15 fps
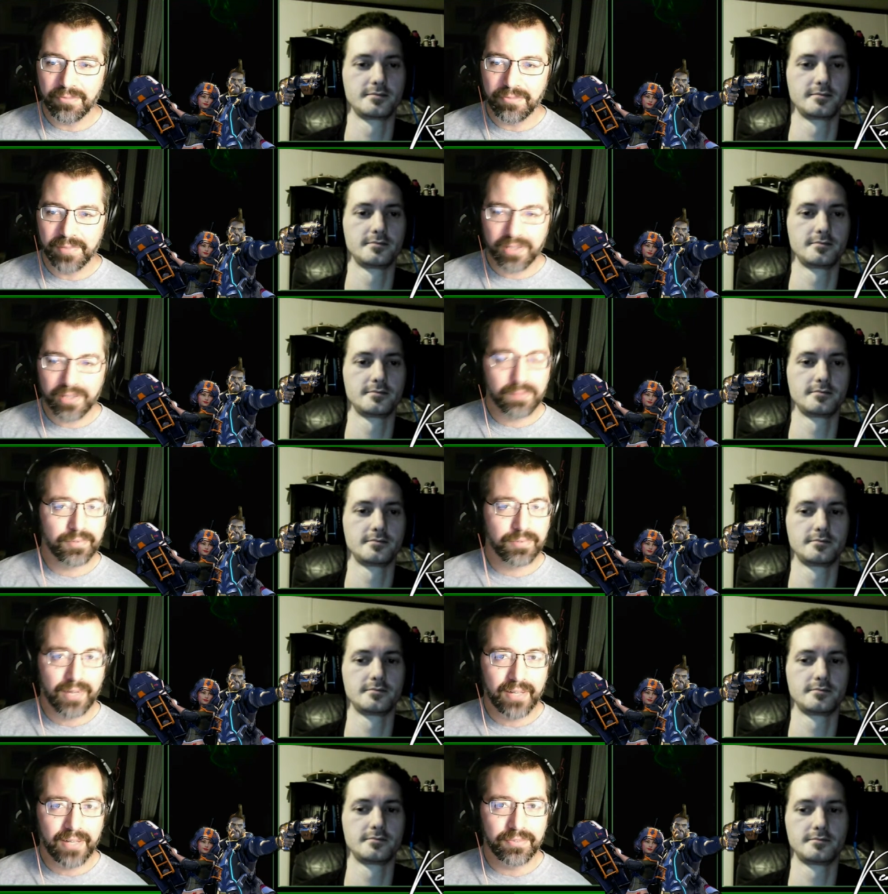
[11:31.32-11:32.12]
Speaker 1: bigger
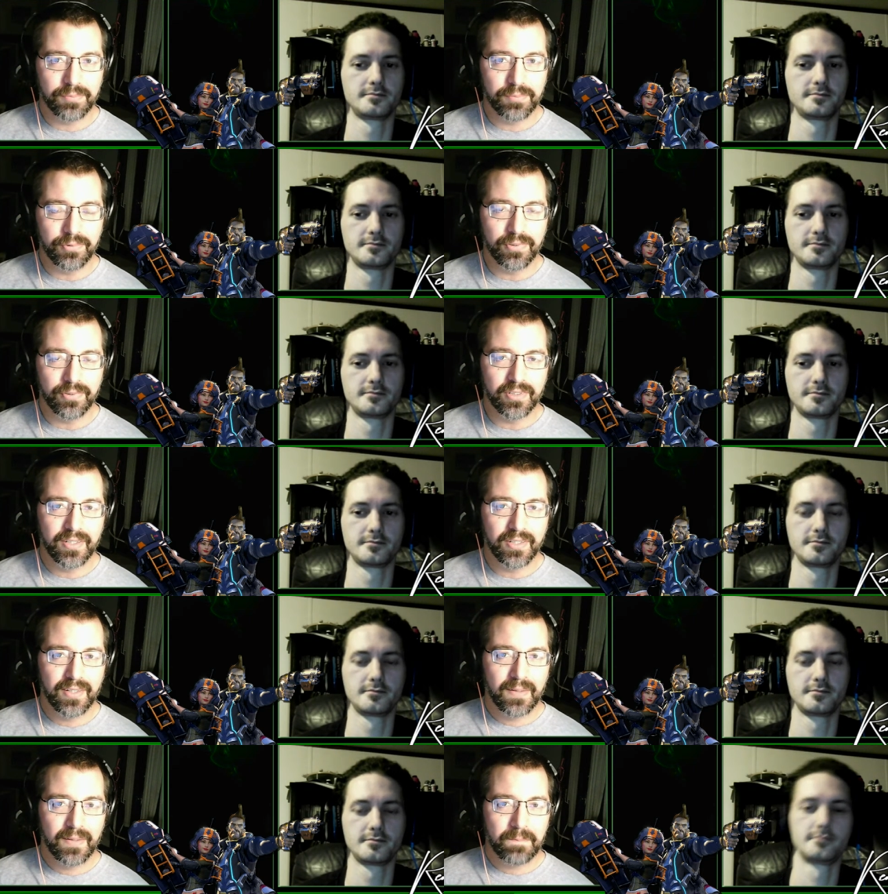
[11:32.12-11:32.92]
prize pool,
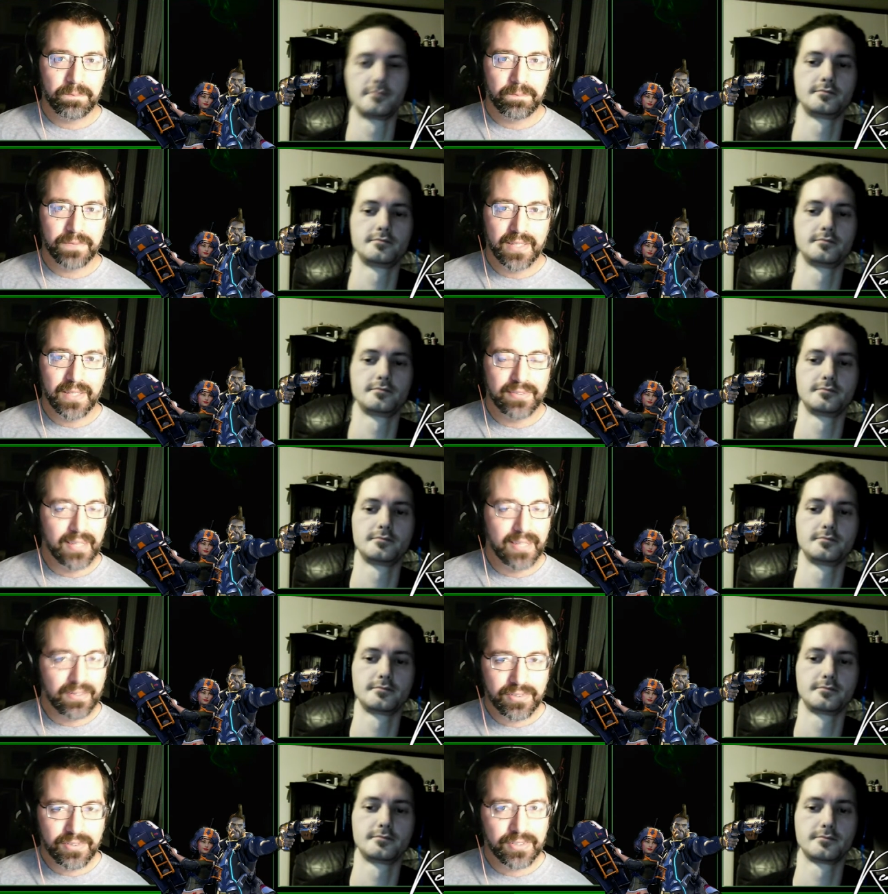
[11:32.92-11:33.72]
is that on
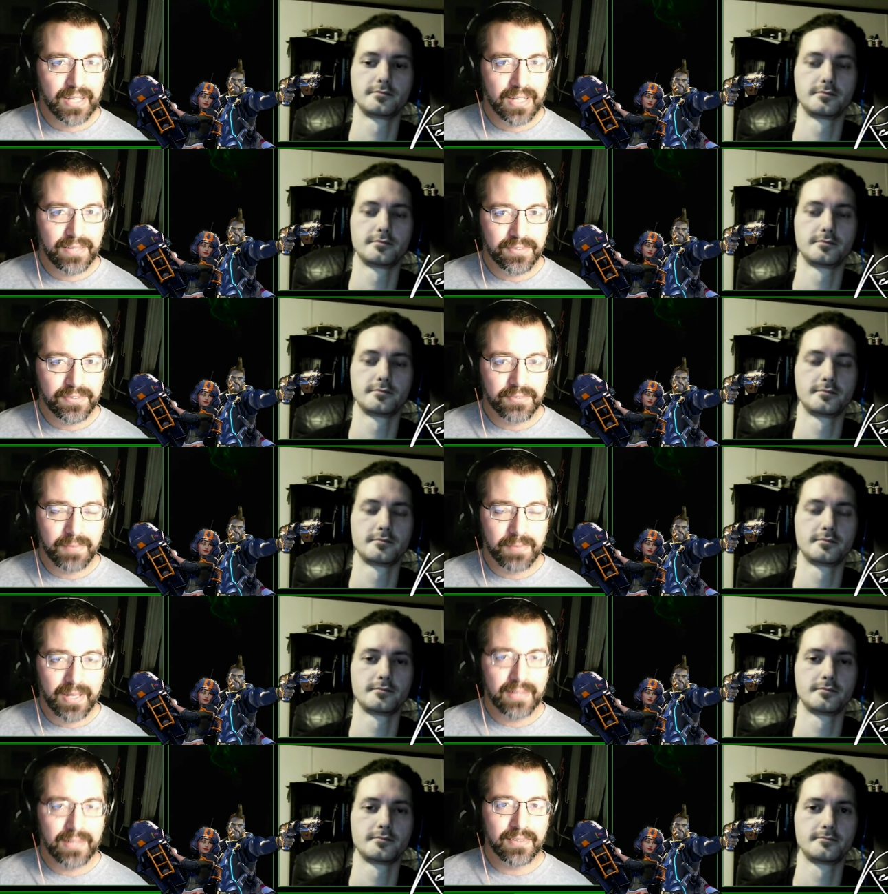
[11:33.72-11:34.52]
your guys' mind
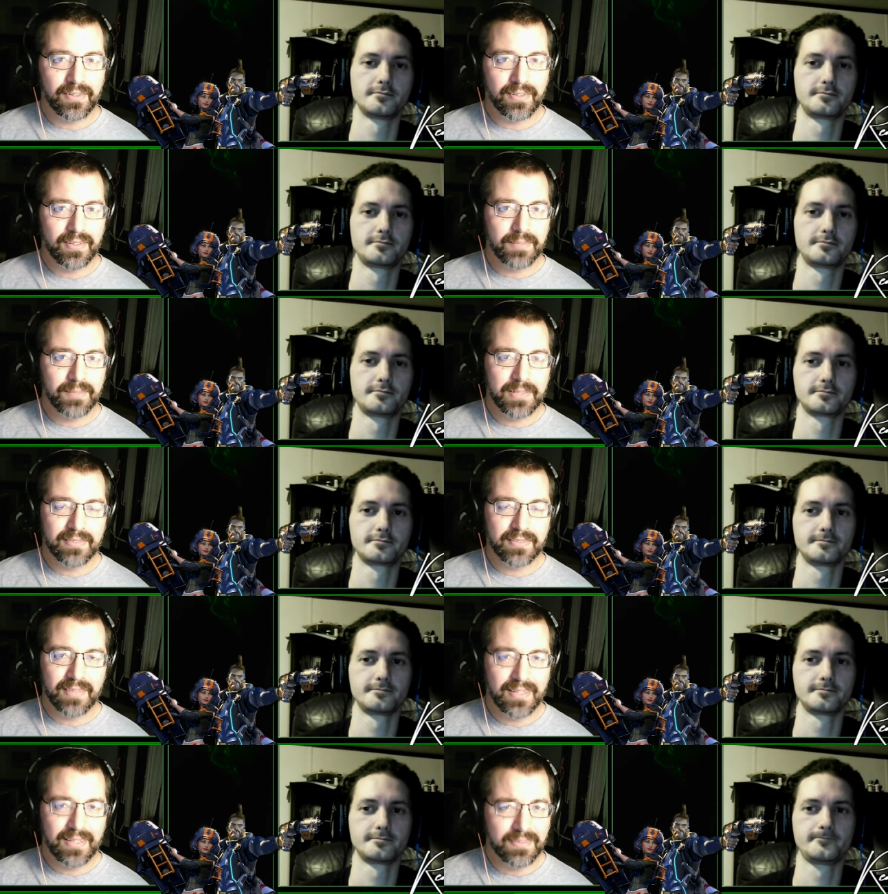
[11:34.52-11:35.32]
at all? I mean, is
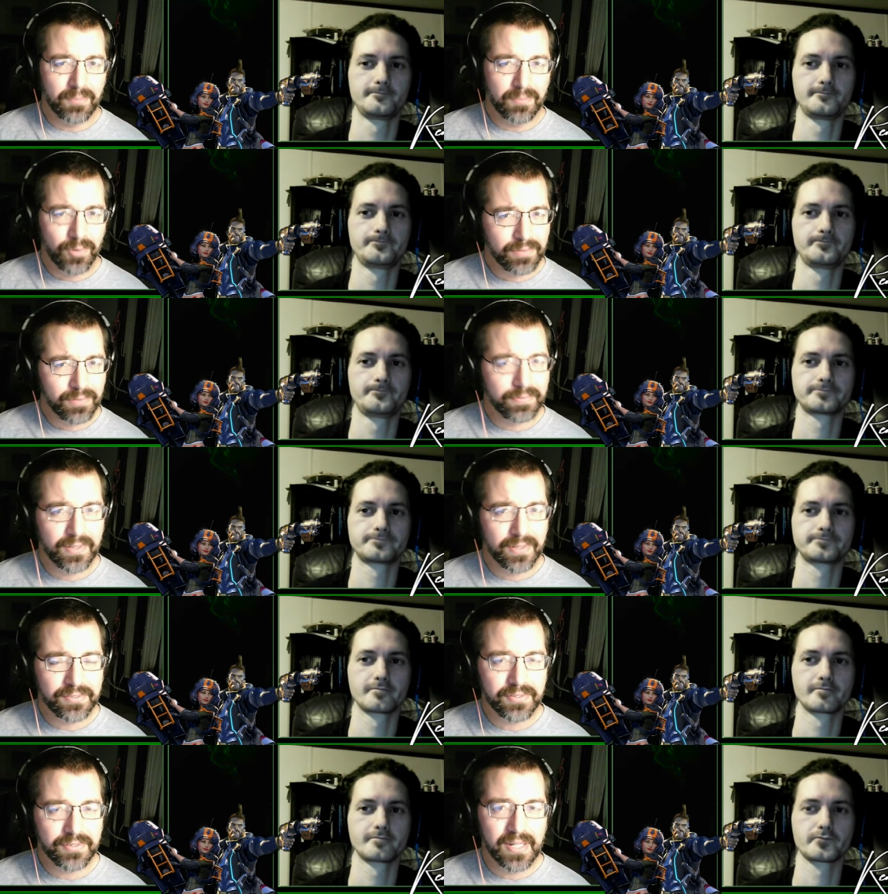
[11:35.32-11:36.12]
it more
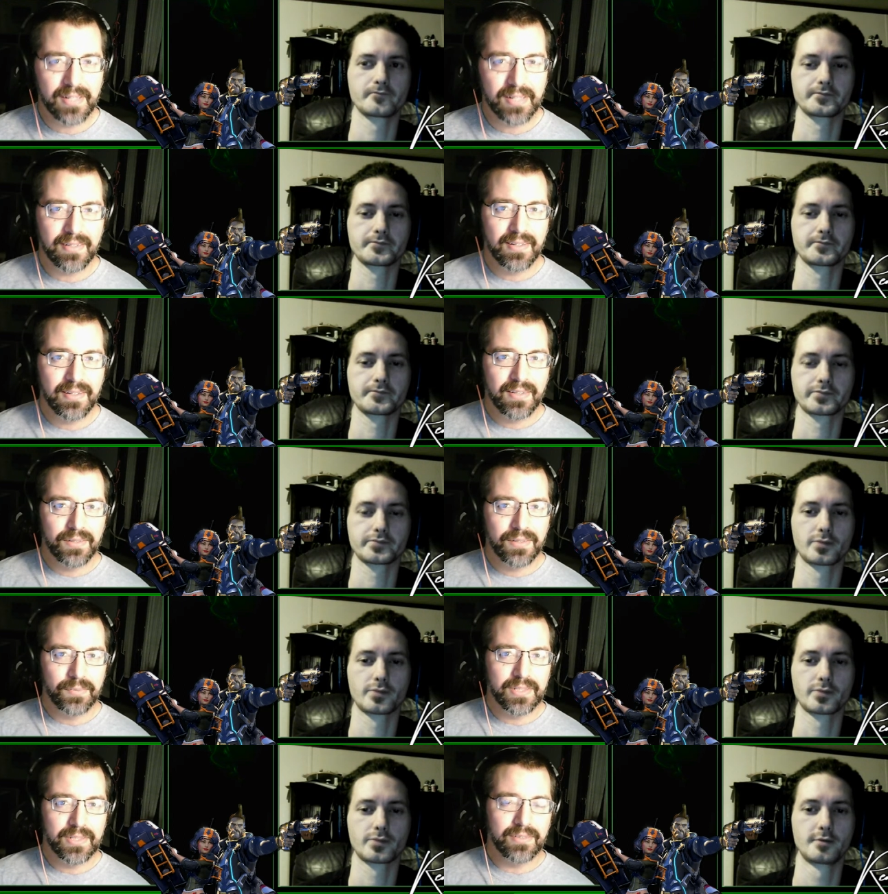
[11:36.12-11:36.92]
frustrating when
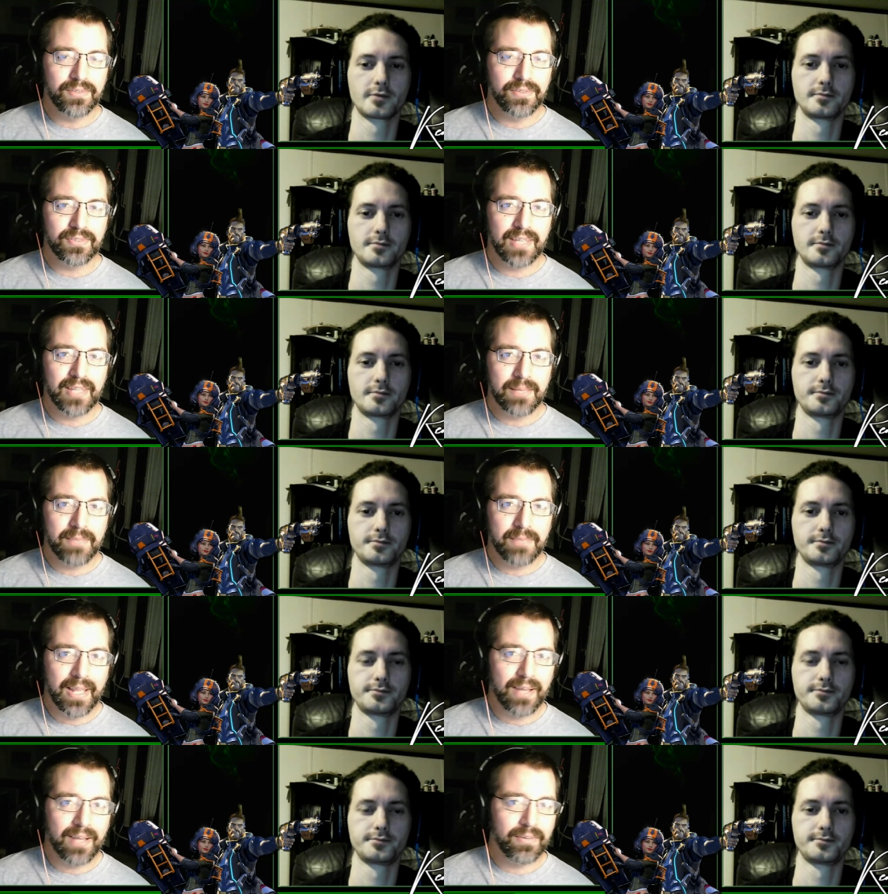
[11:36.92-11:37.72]
you lose a game
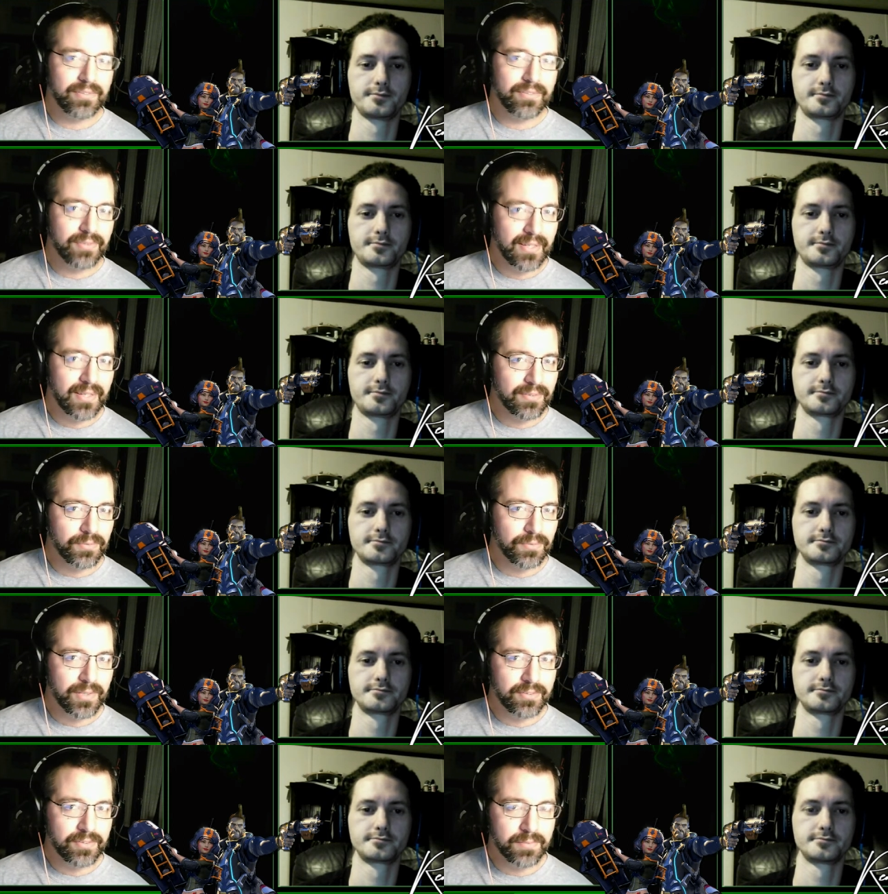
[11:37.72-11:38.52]
now as it was
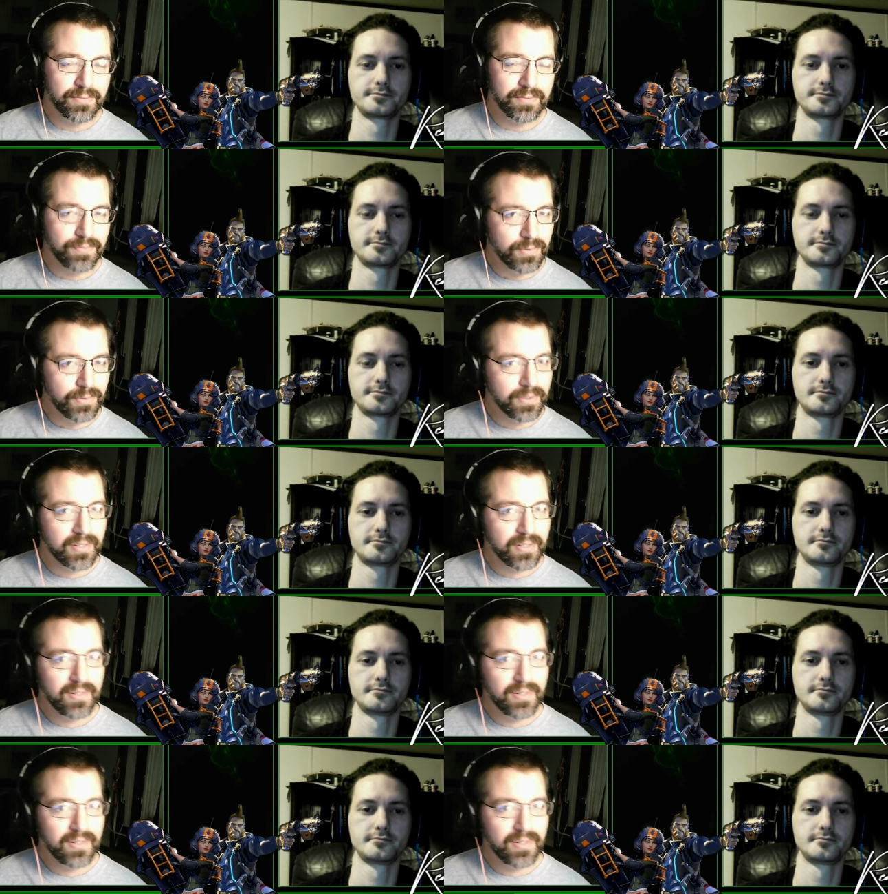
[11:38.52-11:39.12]
before,